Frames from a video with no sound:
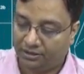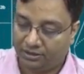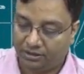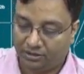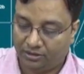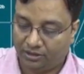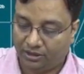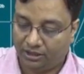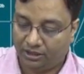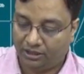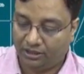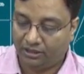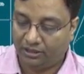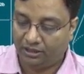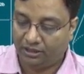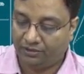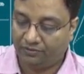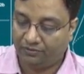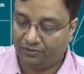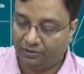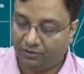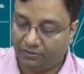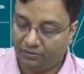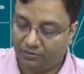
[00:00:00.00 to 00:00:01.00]
So it will
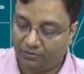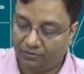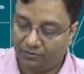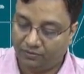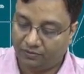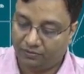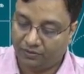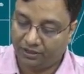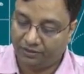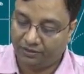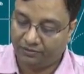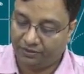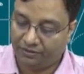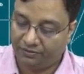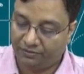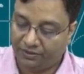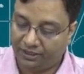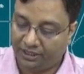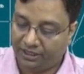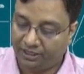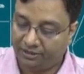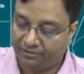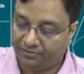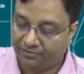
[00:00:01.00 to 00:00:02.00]
give you
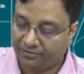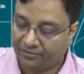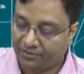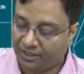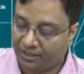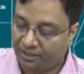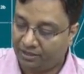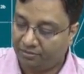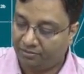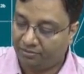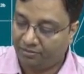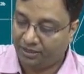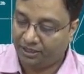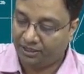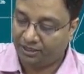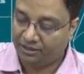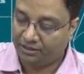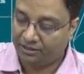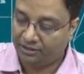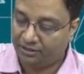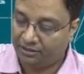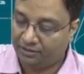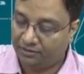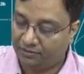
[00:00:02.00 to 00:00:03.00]
150
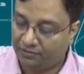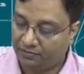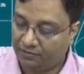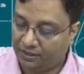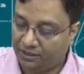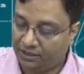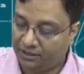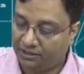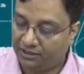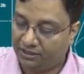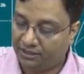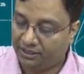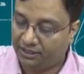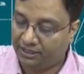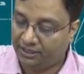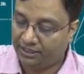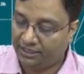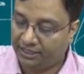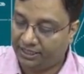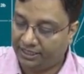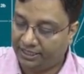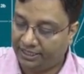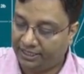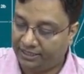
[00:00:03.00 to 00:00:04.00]
plus
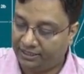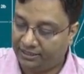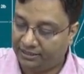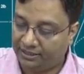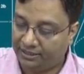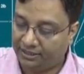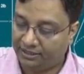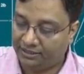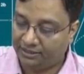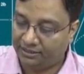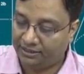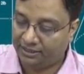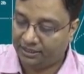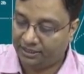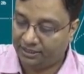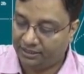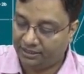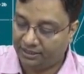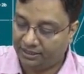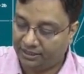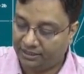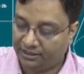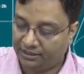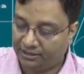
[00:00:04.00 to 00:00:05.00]
1386
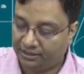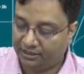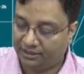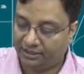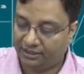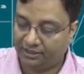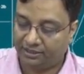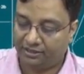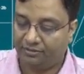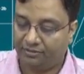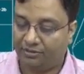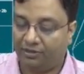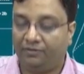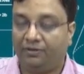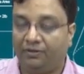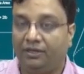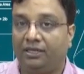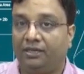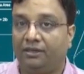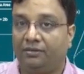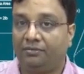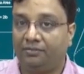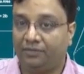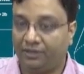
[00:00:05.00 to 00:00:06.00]
and then decimal
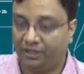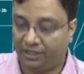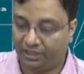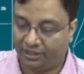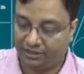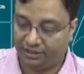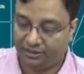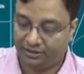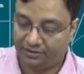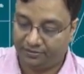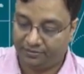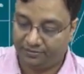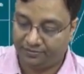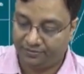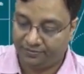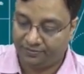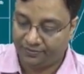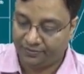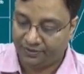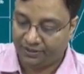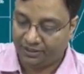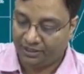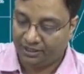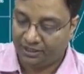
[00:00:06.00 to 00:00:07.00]
will come here.
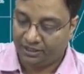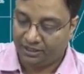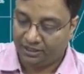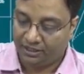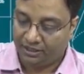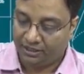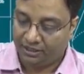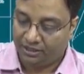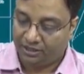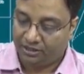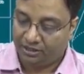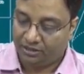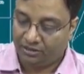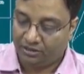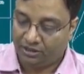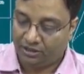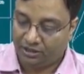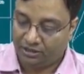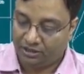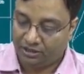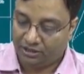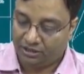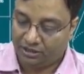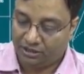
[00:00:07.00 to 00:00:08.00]
So
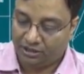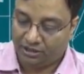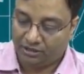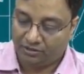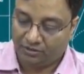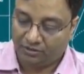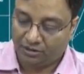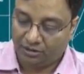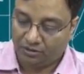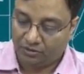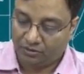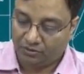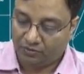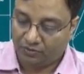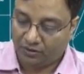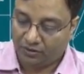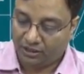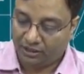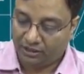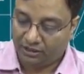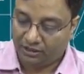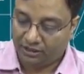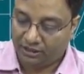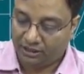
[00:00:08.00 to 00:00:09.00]
this is equal to
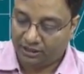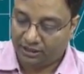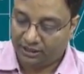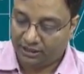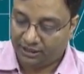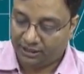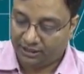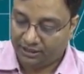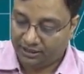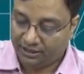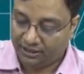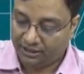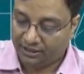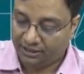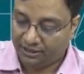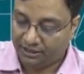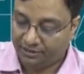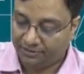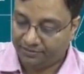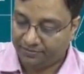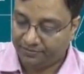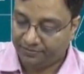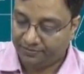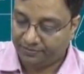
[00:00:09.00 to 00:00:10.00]

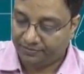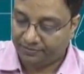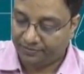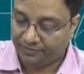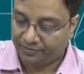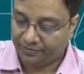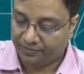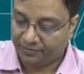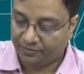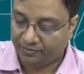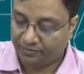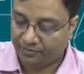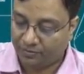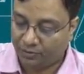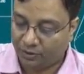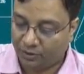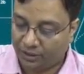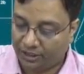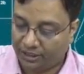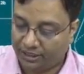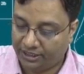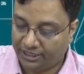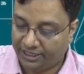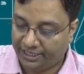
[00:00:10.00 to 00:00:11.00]

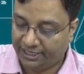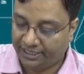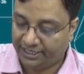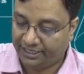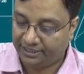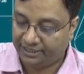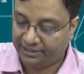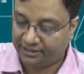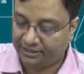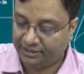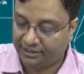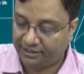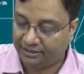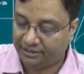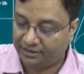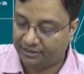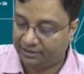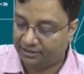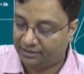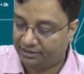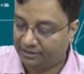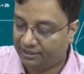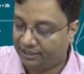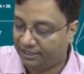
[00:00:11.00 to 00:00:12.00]
163.86
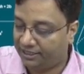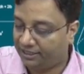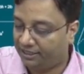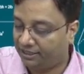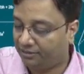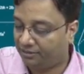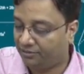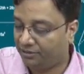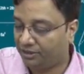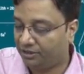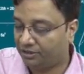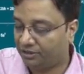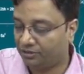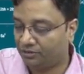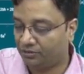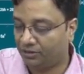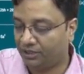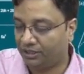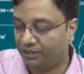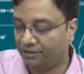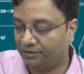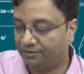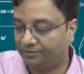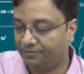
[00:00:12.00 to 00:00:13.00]
centimeter
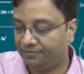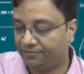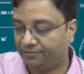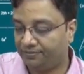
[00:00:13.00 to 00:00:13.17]
square,